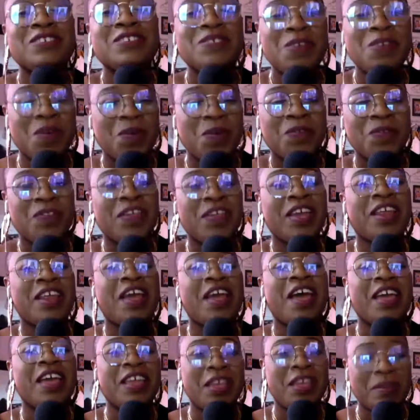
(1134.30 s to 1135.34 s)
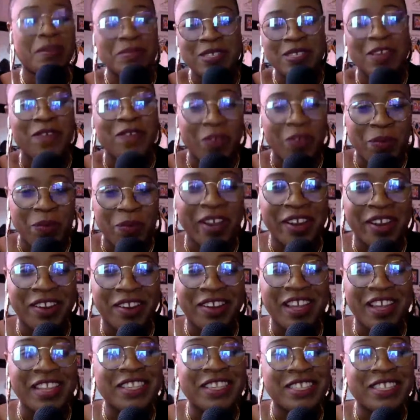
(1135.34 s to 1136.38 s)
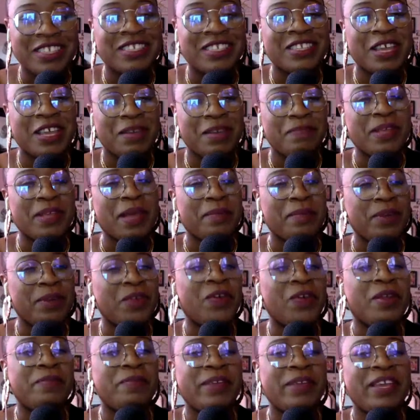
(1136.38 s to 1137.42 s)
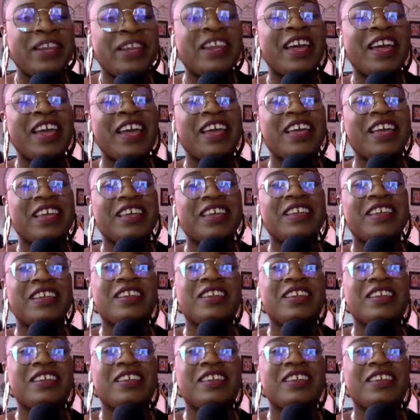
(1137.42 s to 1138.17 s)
know that I am self-aware at this same time. You know what I mean? Like,